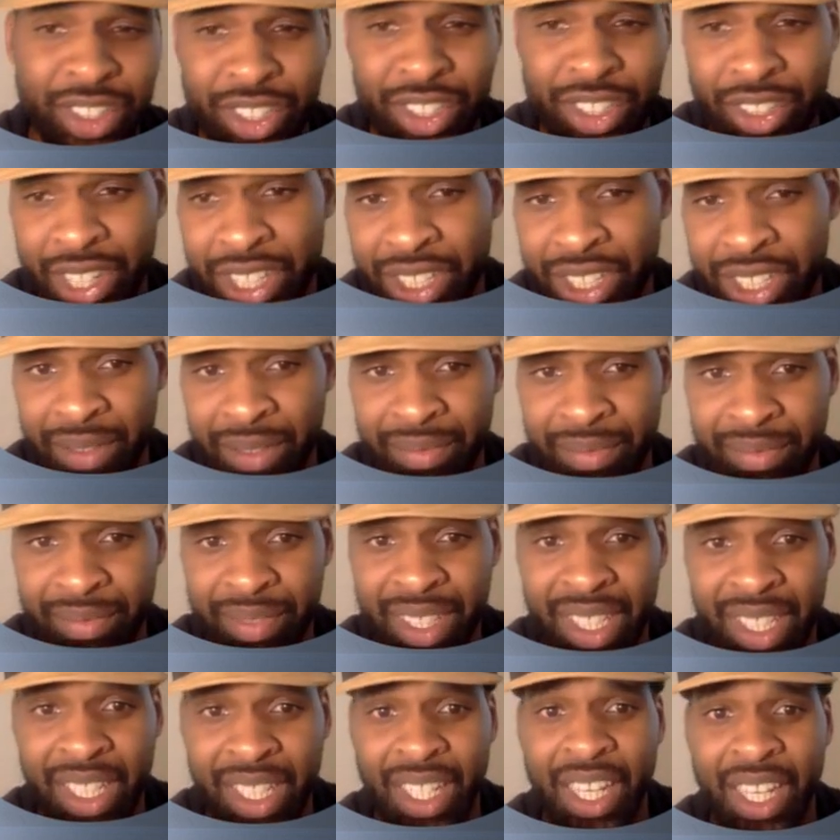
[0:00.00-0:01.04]
a creature.
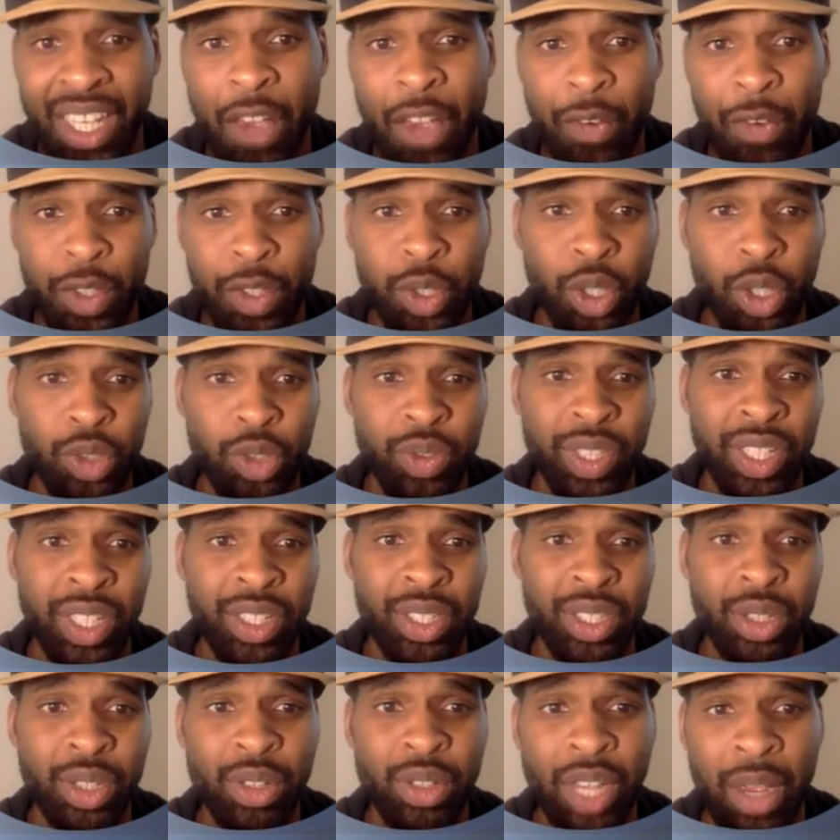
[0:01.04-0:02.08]
If a source would deal
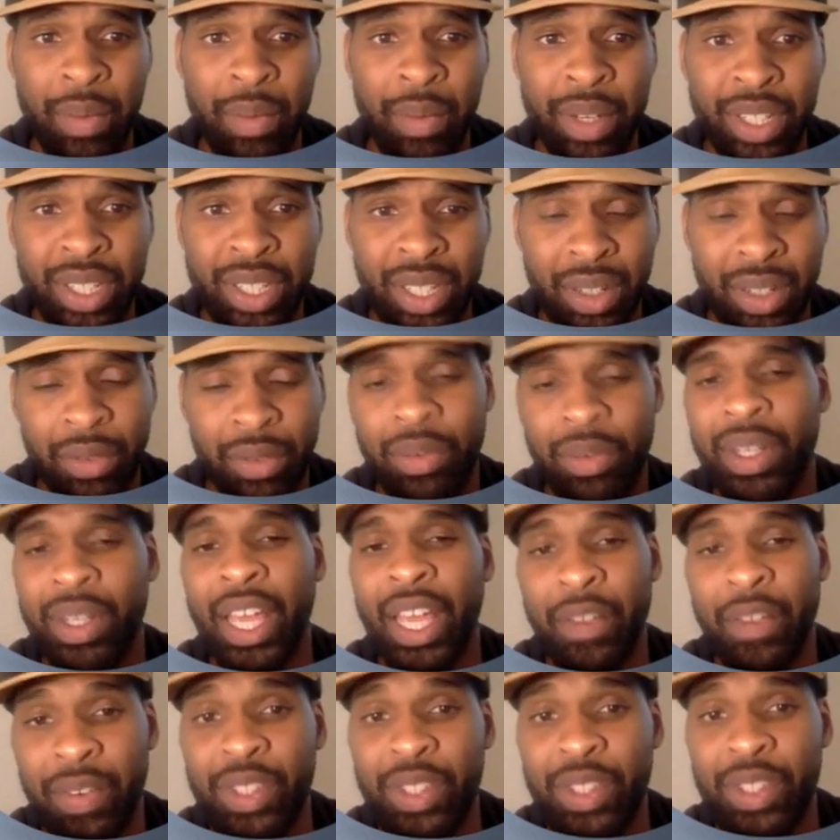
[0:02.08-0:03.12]
damage
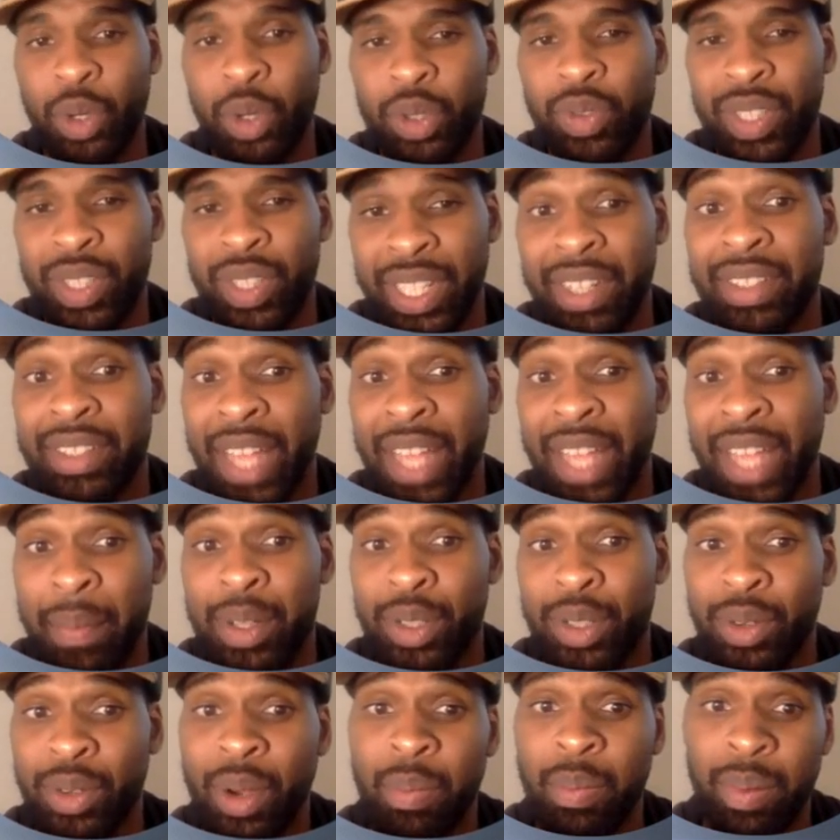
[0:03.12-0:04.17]

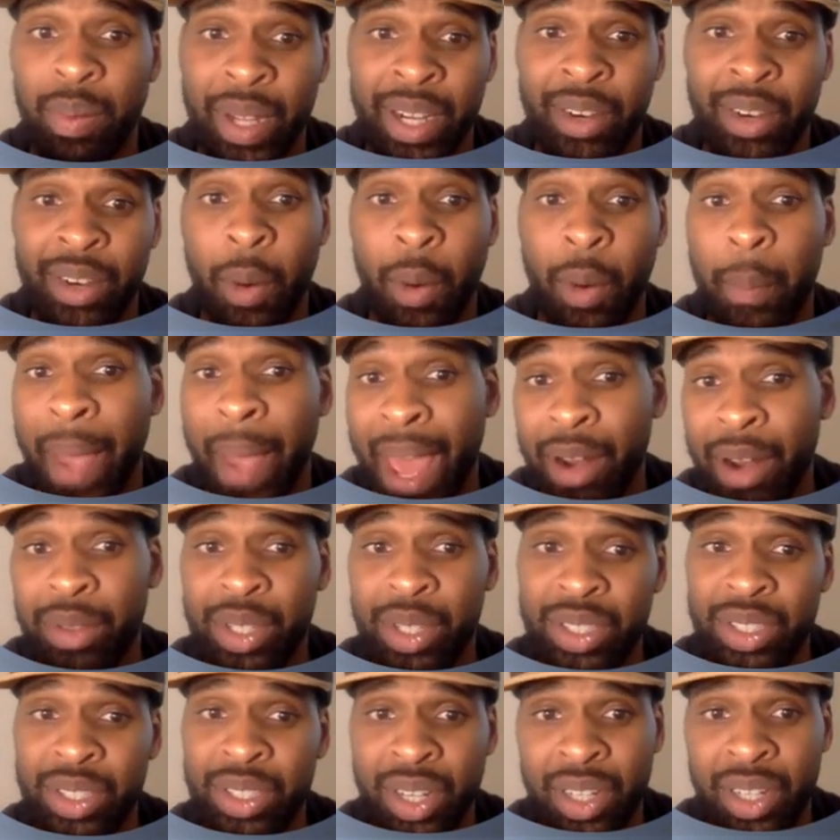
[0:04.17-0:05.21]
to a player or battle
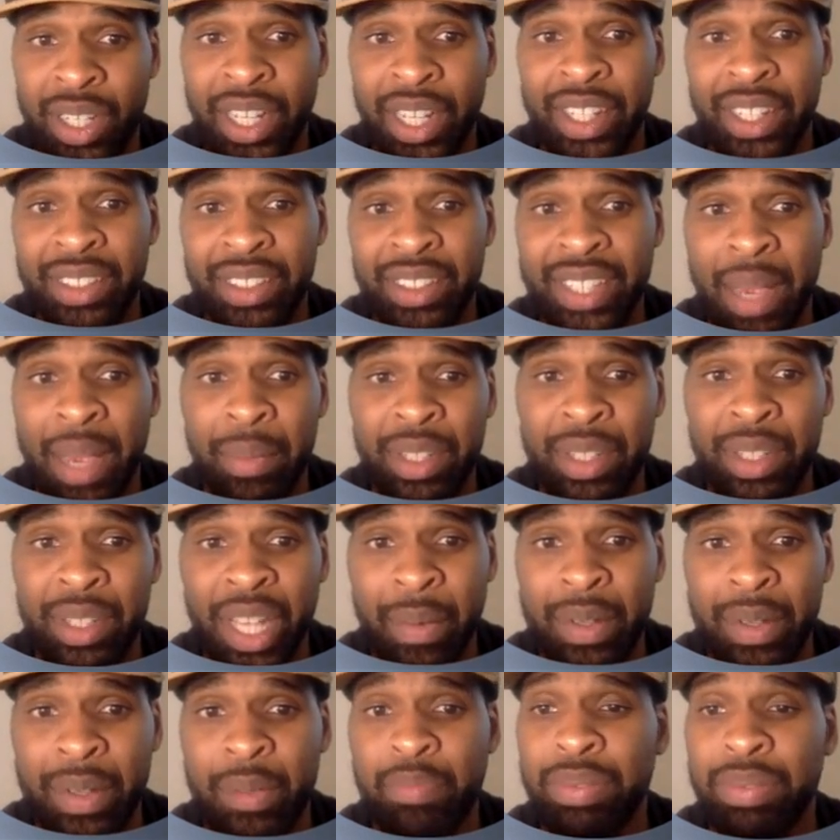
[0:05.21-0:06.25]
this turn, it deals that much
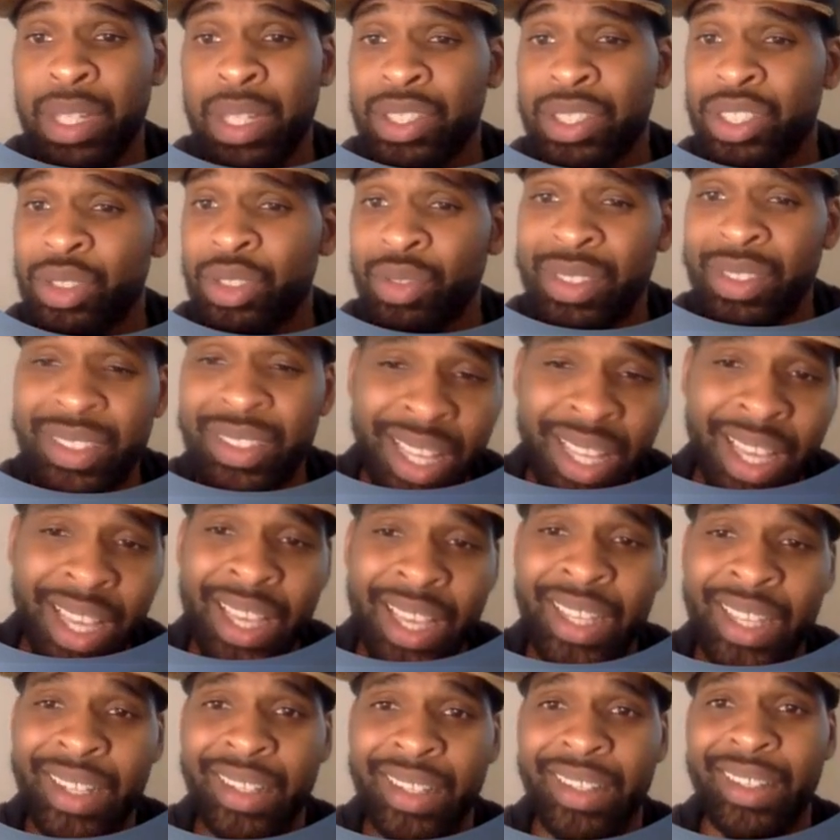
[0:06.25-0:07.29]
damage +2
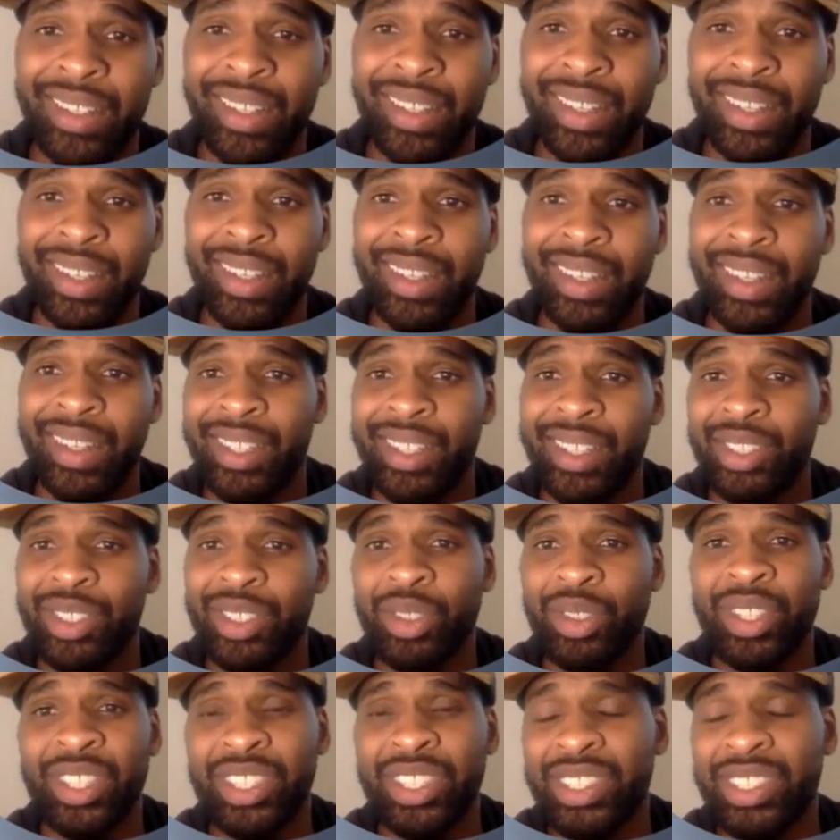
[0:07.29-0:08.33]
instead. So
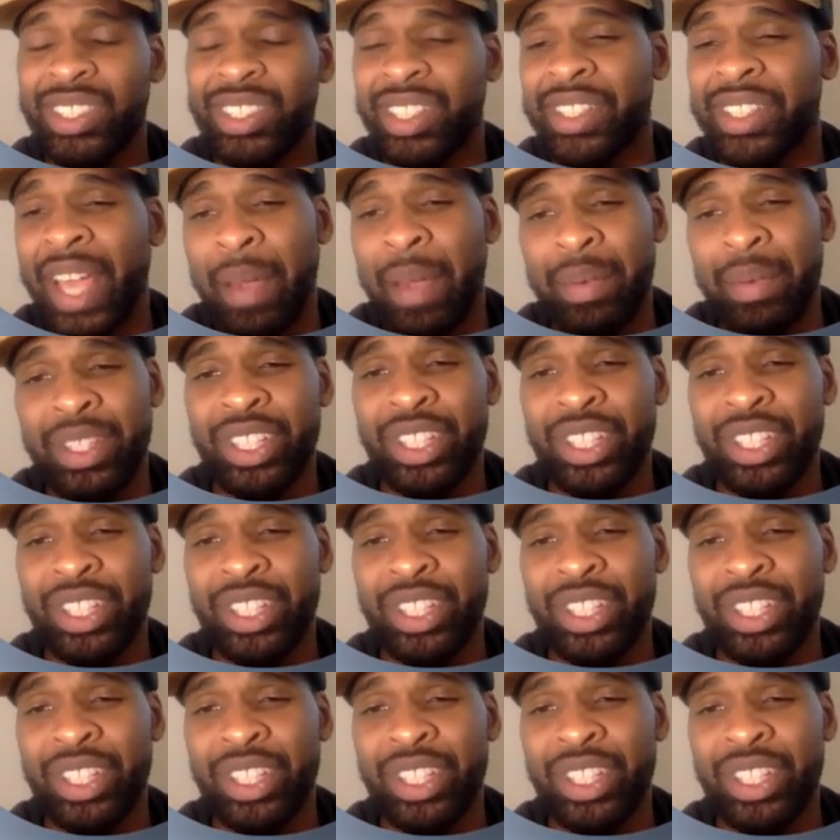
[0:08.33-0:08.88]
this is a damage